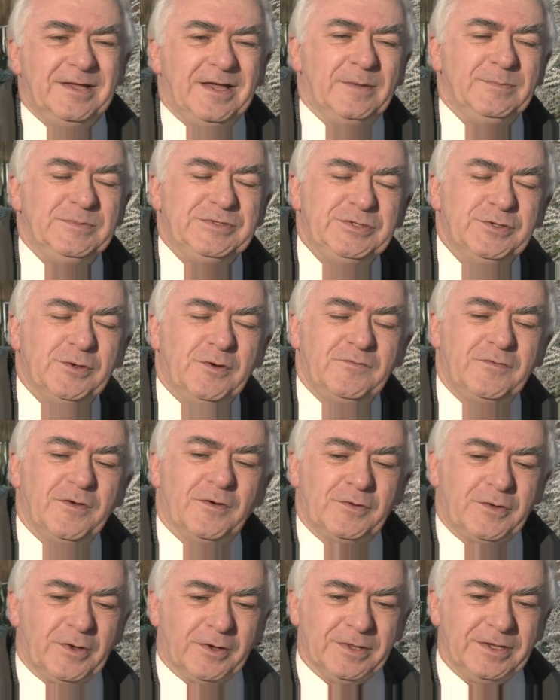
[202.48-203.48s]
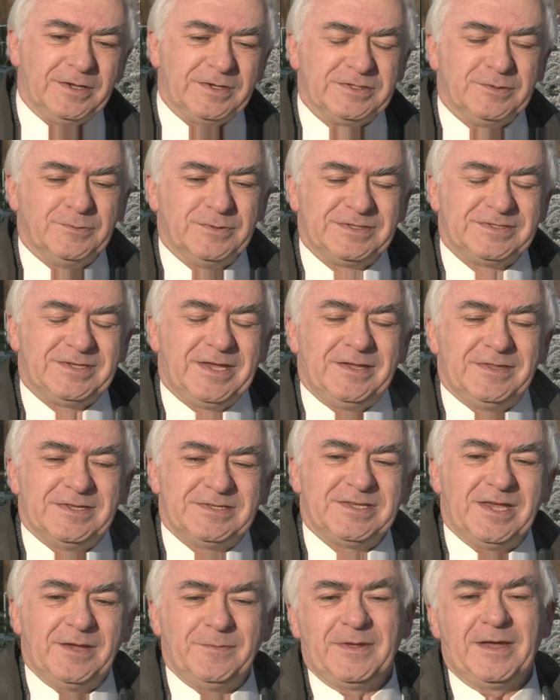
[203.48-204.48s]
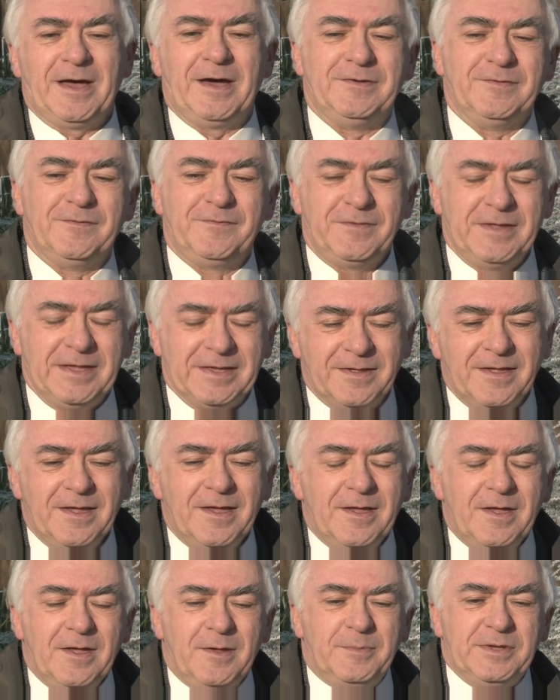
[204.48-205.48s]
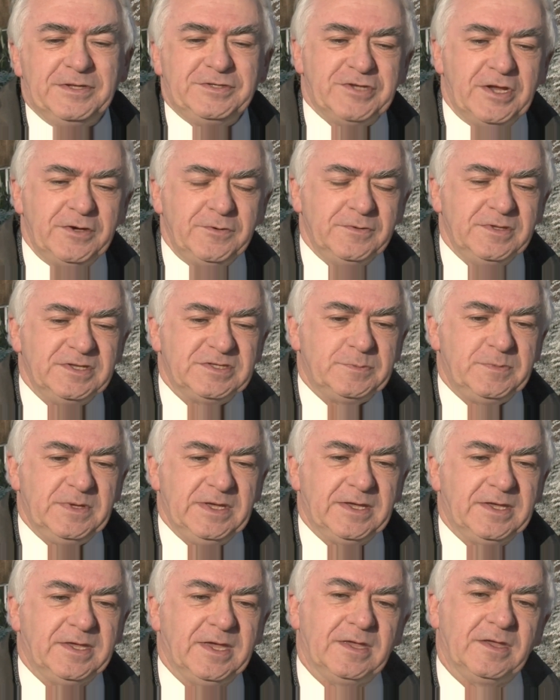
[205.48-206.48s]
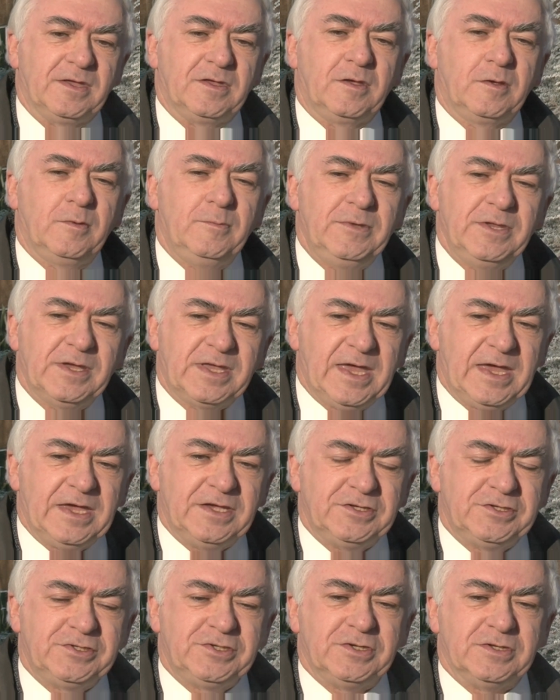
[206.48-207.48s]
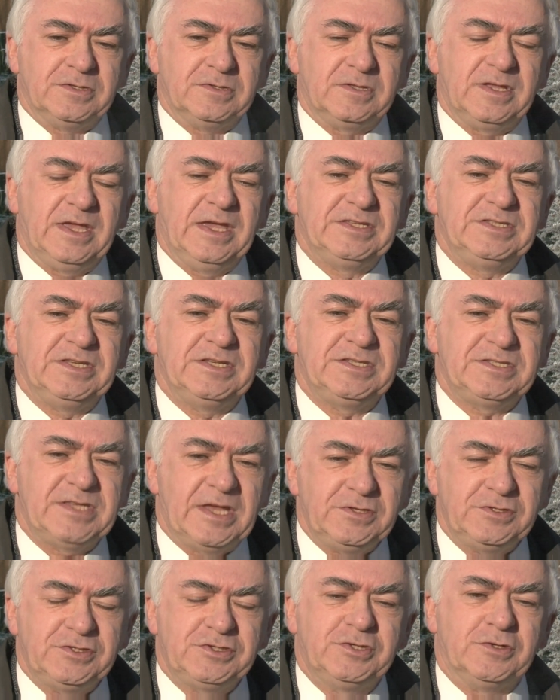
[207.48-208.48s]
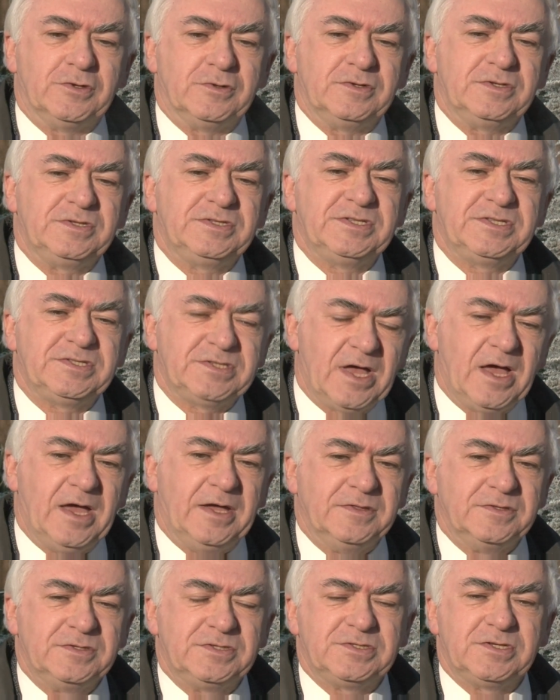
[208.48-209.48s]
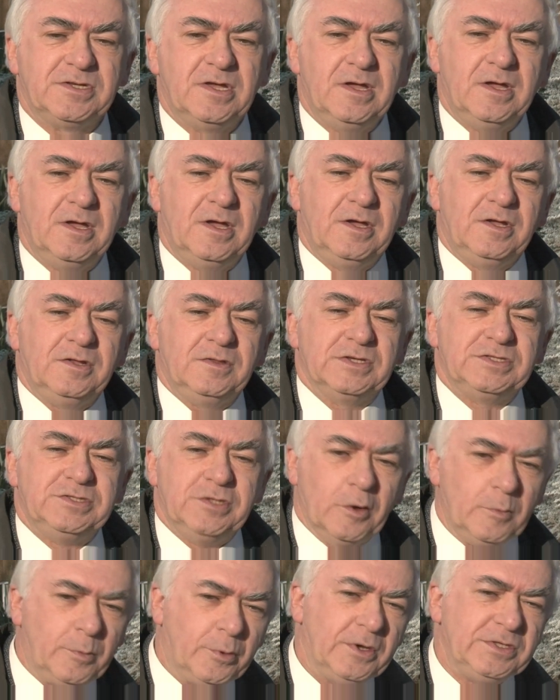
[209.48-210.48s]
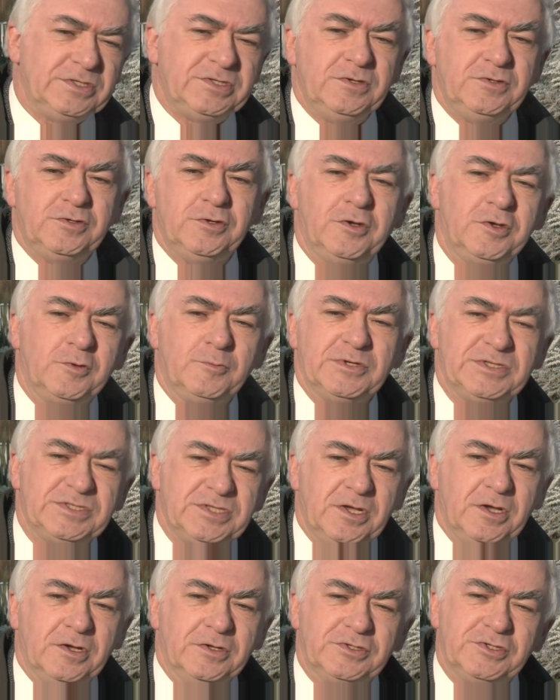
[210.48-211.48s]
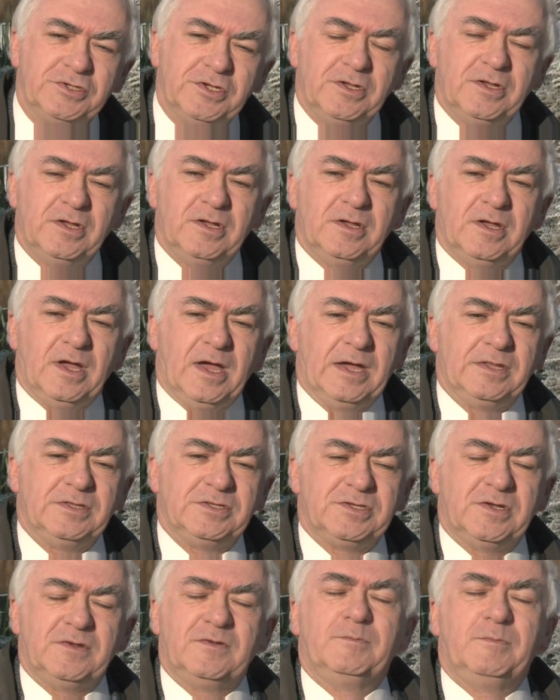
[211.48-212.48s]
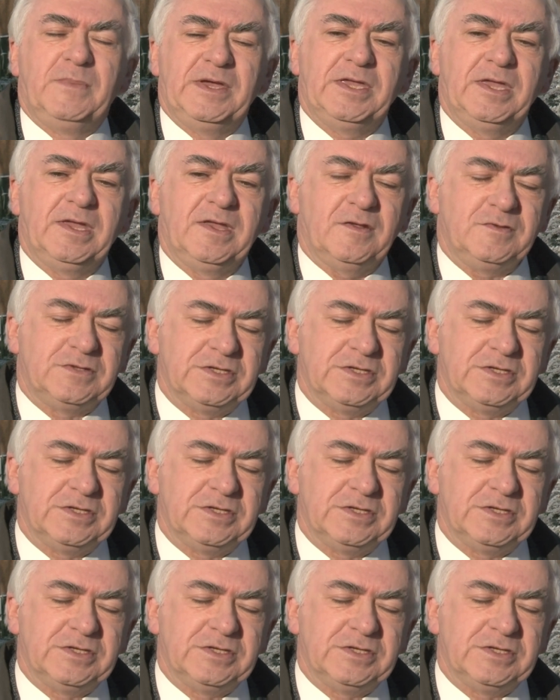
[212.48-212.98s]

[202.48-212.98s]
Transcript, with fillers: I'm sure I've got colleagues who would say the same kind of thing. But generally speaking, communication is essential to science. There's no point in doing research and making